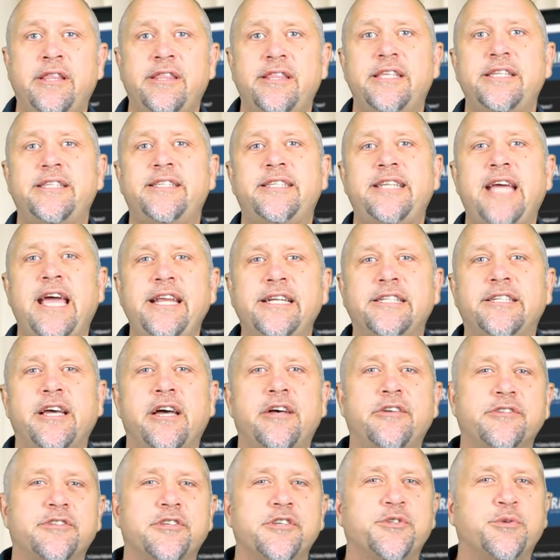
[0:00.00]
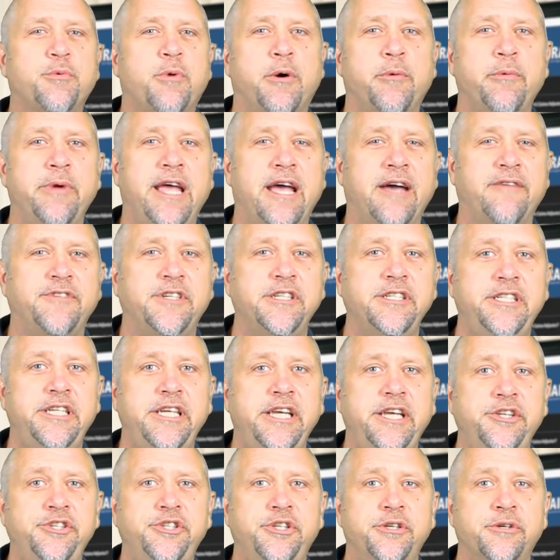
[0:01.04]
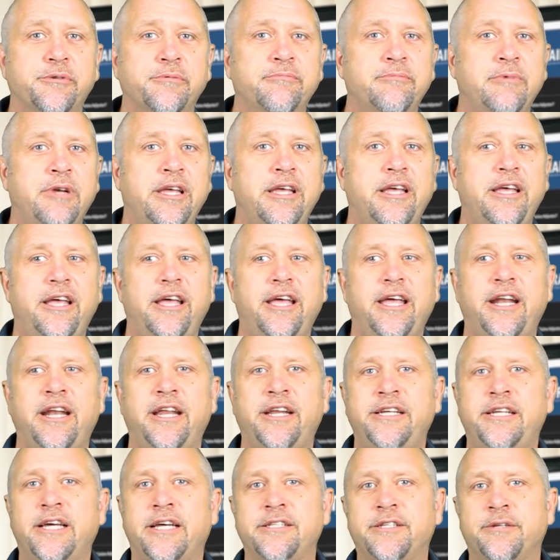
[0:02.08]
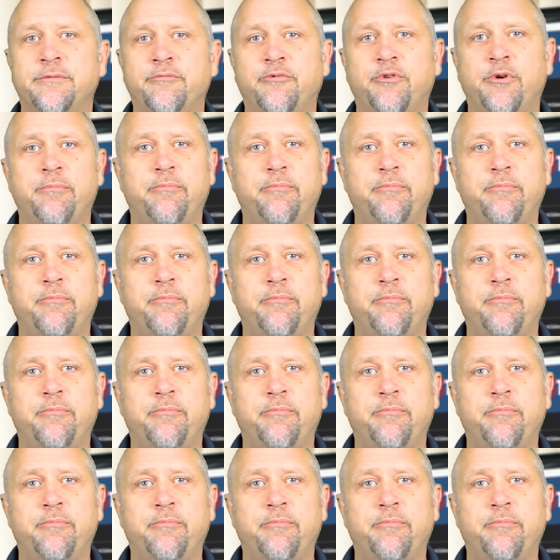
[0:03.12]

The state tells us what we have to teach you, and it doesn't